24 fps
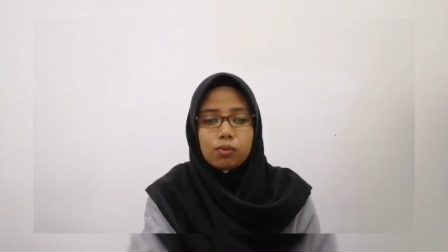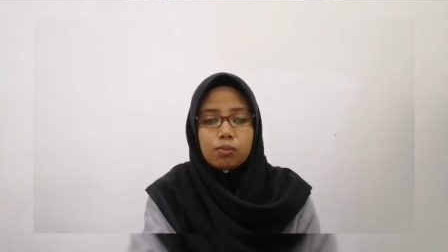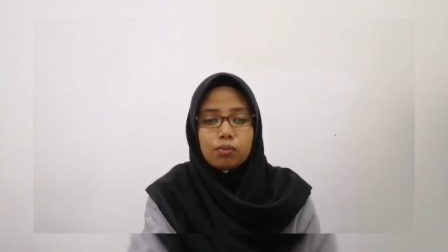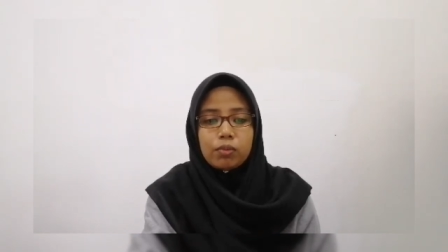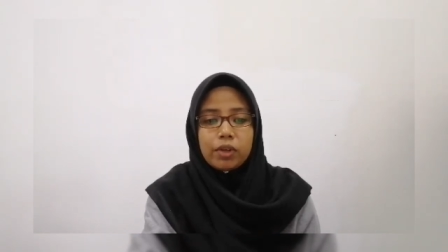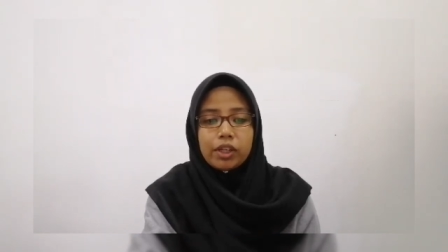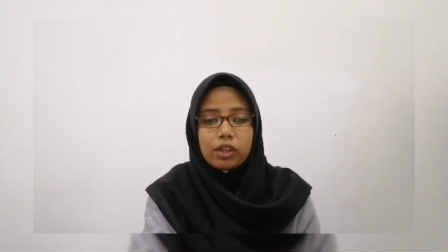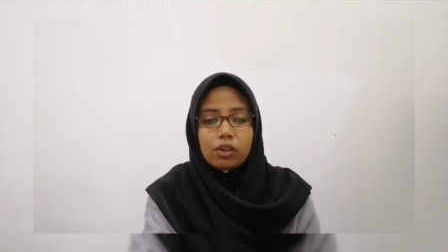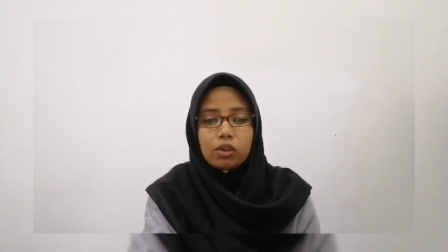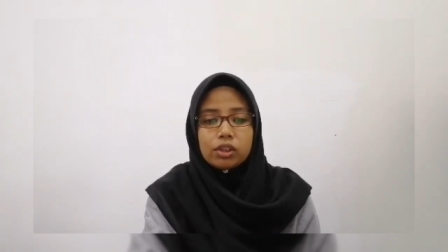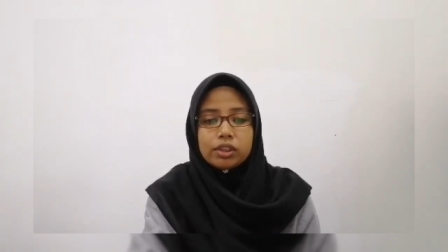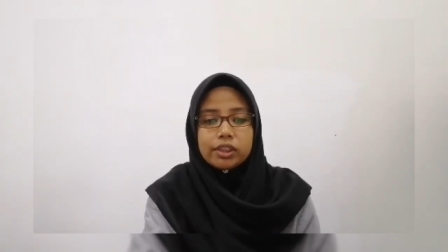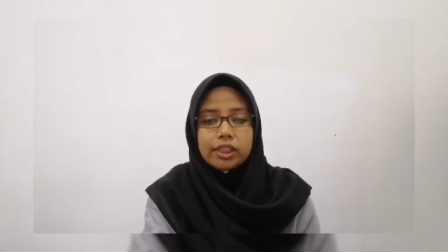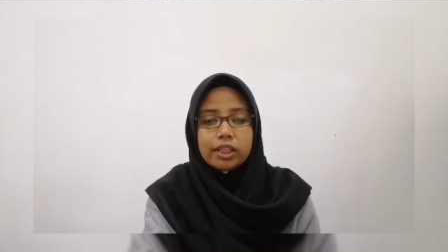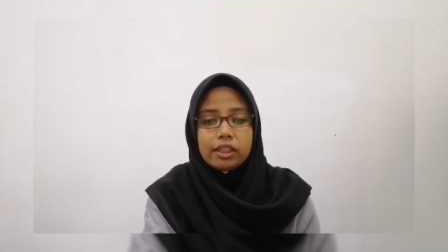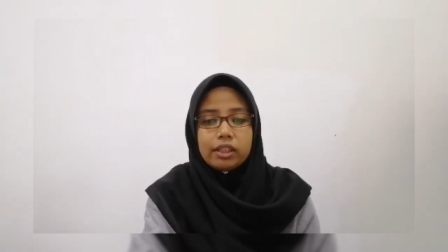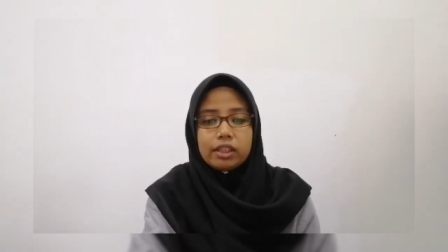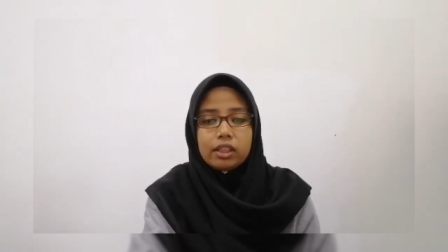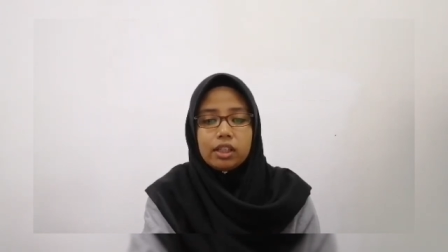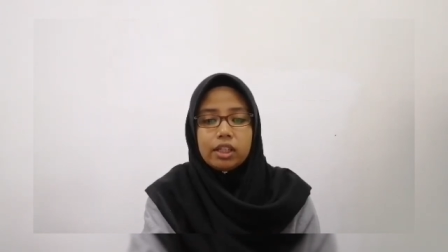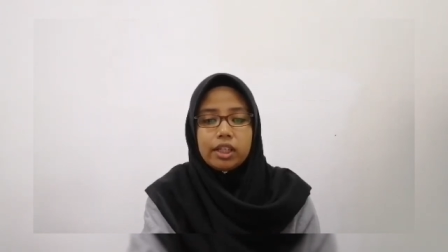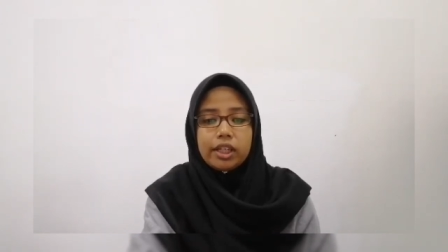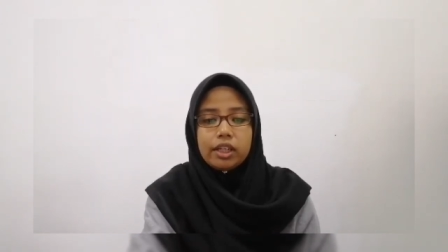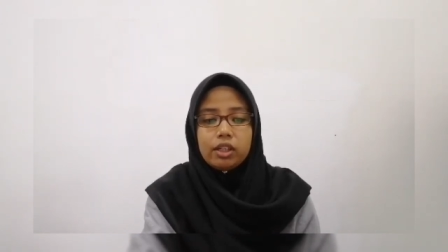
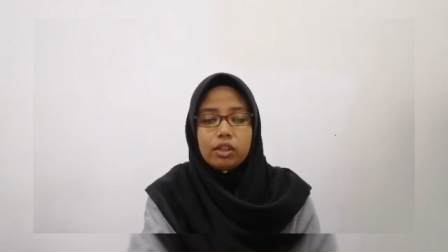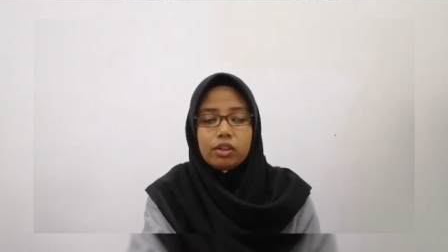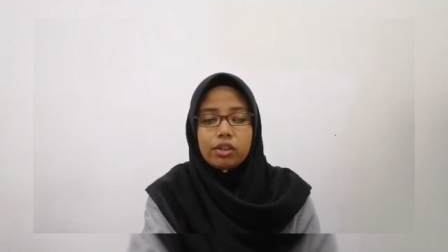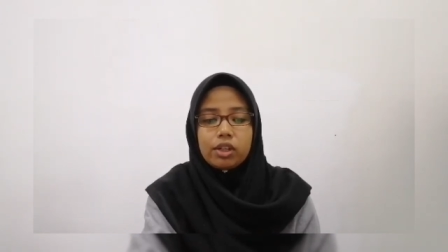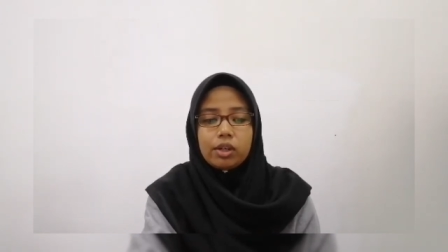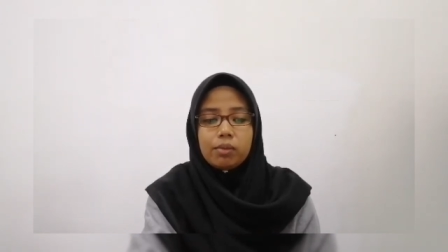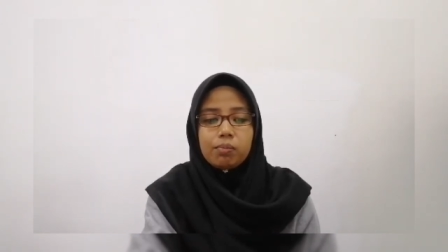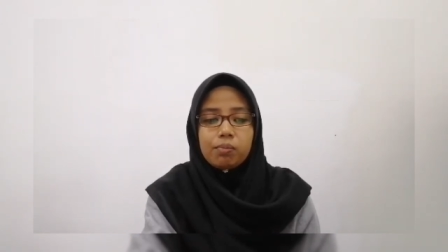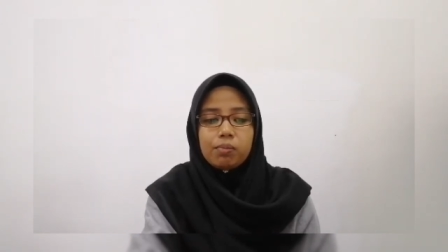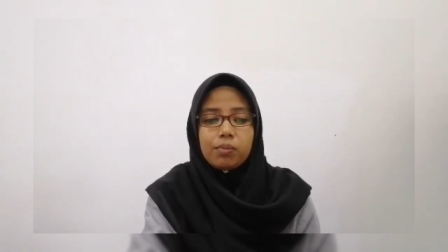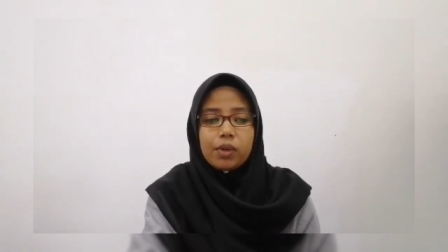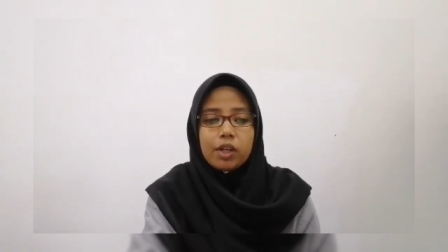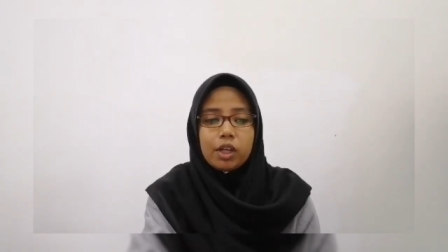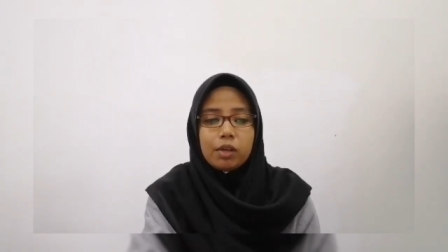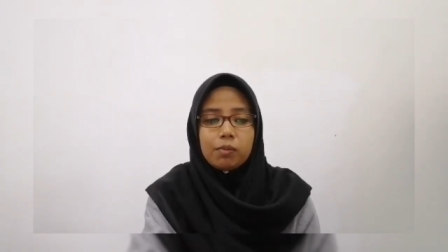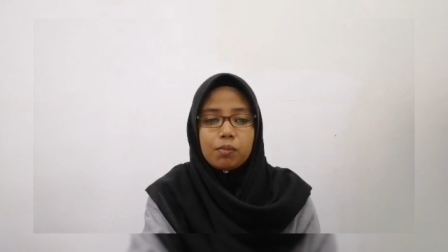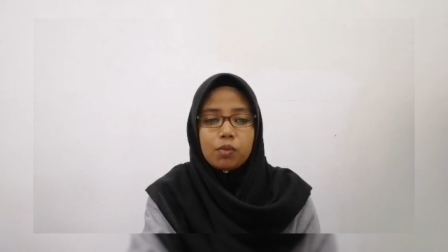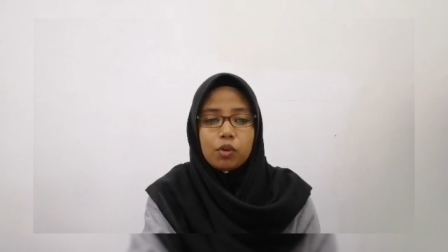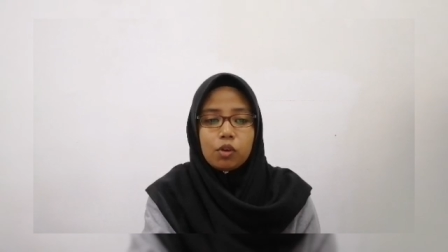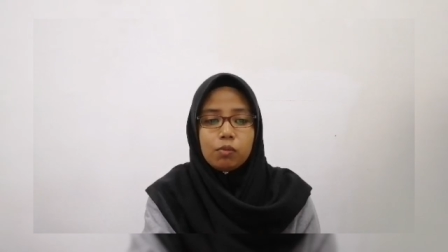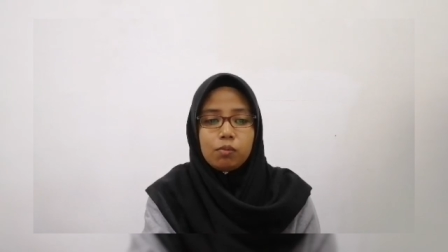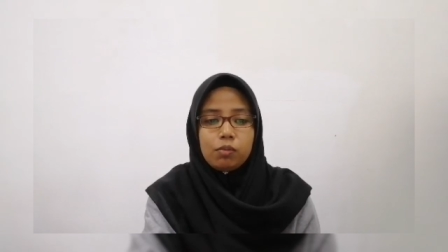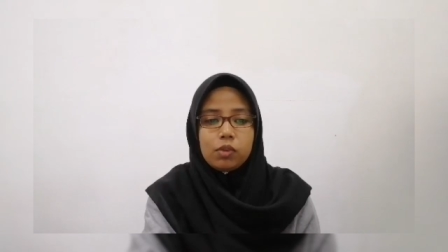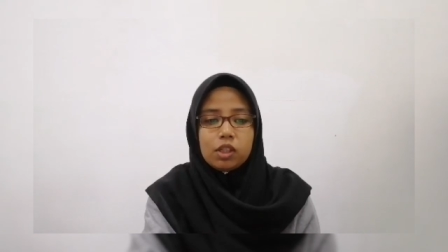microchannel and repair
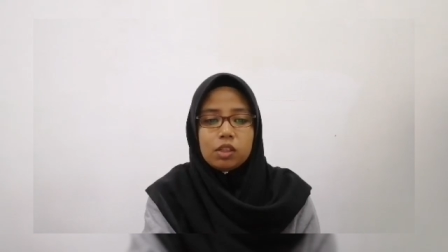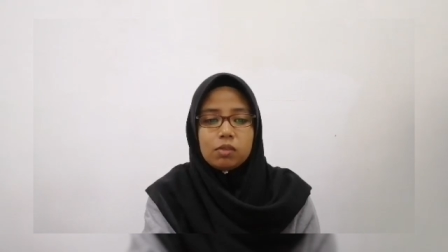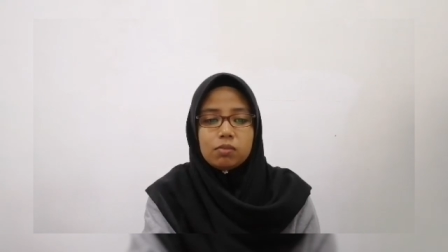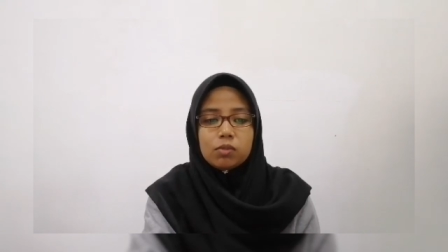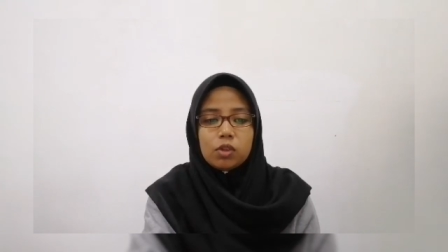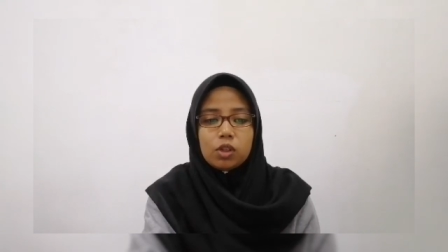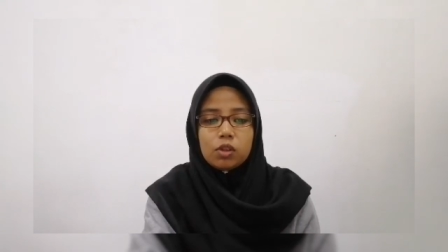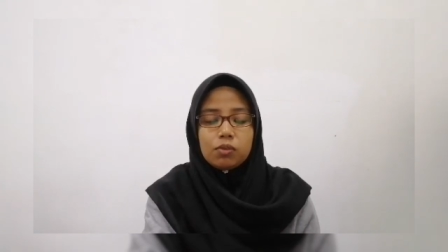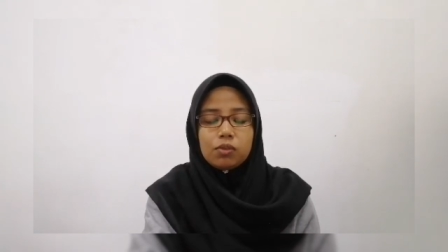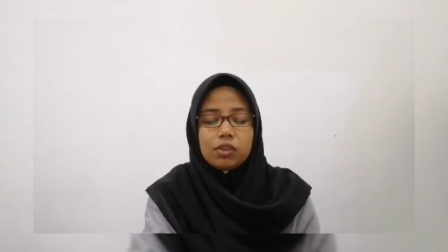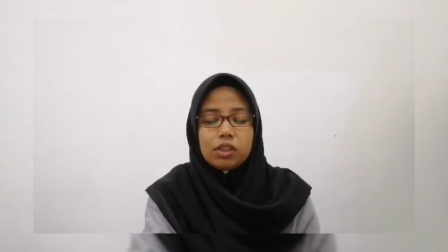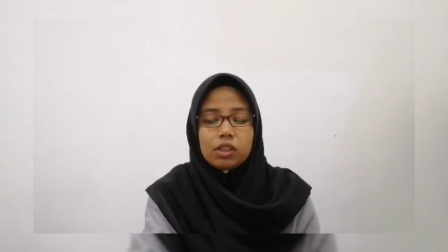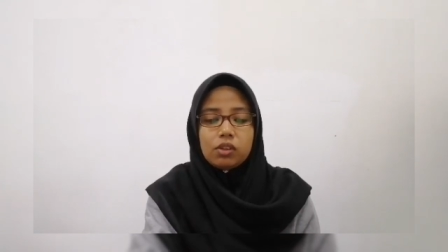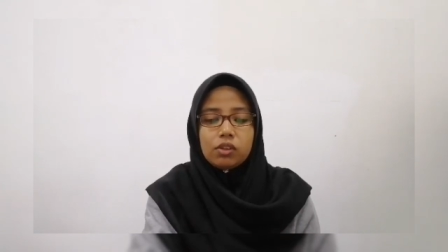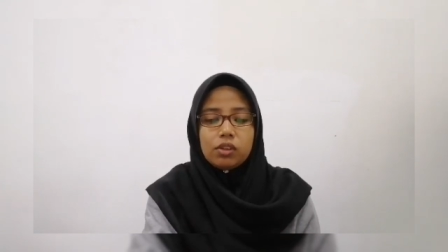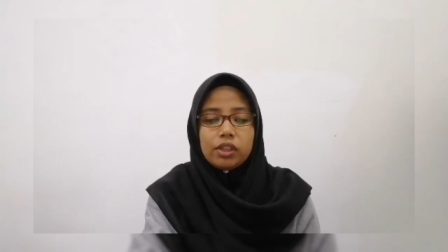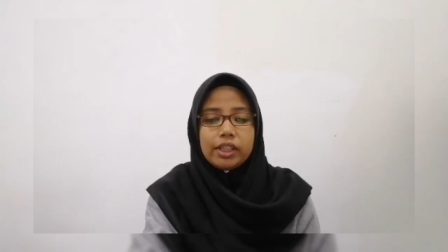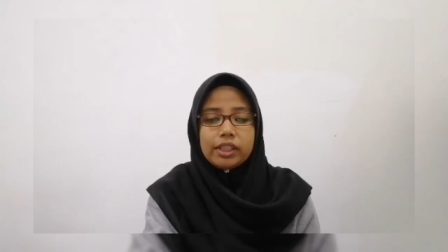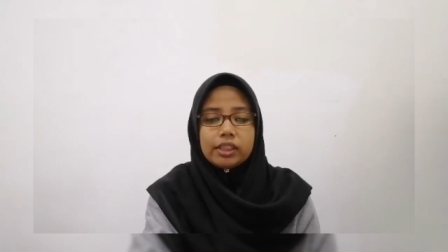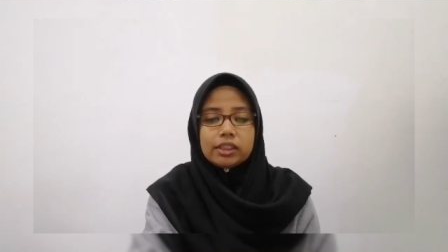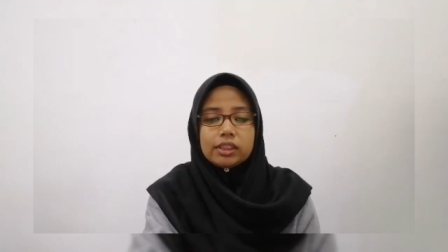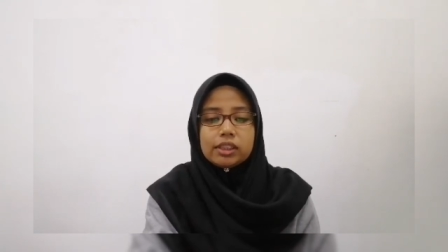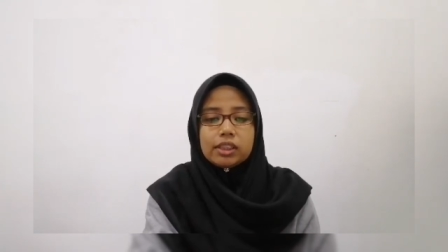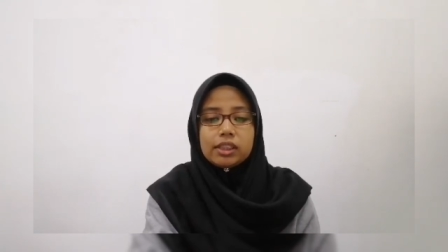problem of the
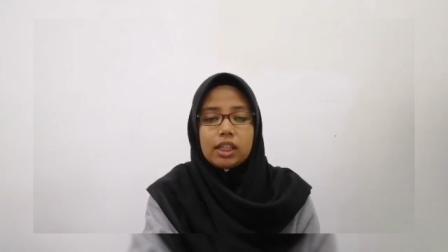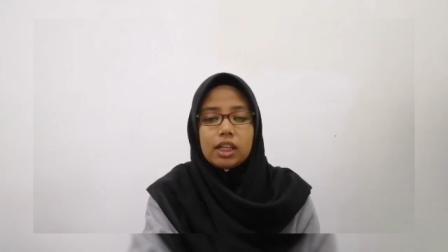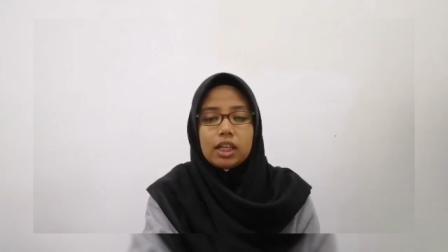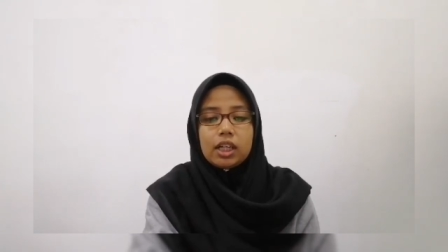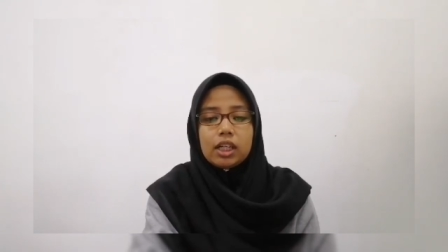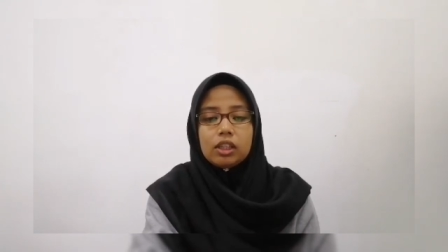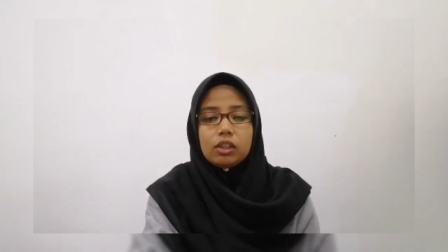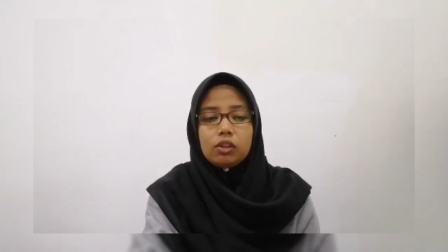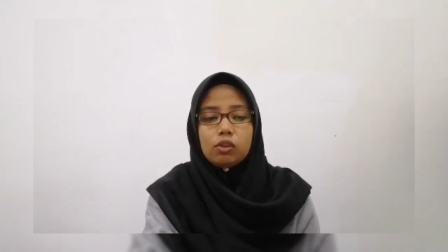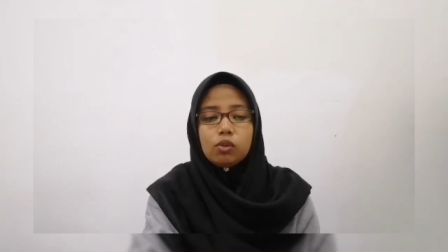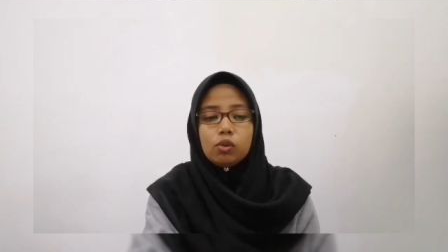condenser are